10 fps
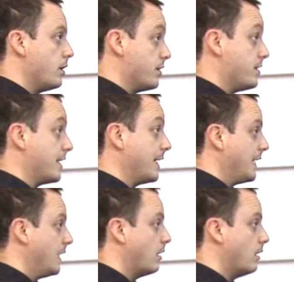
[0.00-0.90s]
to D,
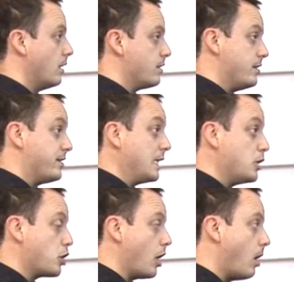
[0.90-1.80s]
to
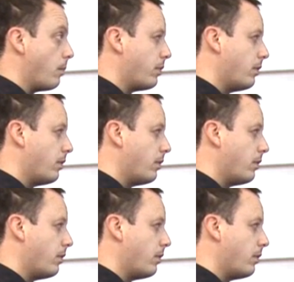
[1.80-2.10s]
D sharp,